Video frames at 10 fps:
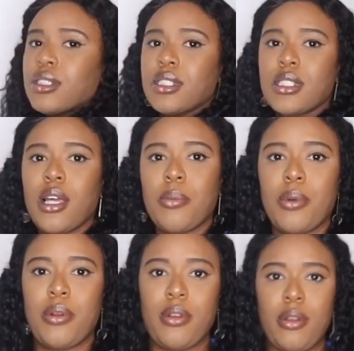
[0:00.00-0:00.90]
stop
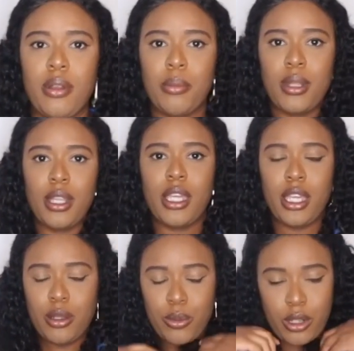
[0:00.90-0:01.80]

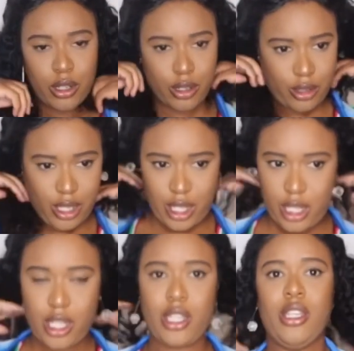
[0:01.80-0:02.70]
playing with her.
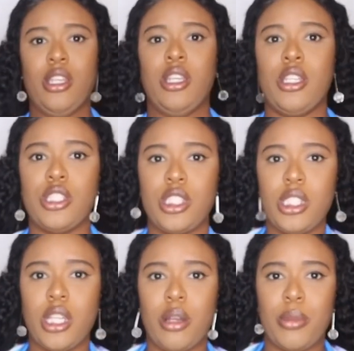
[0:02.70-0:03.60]
Like, she
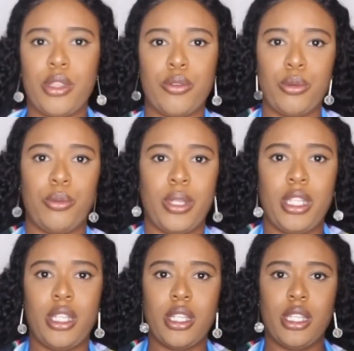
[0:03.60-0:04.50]
coming through with
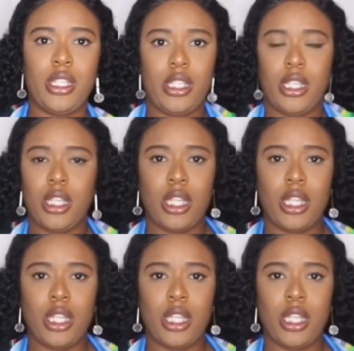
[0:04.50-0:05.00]
it, honey.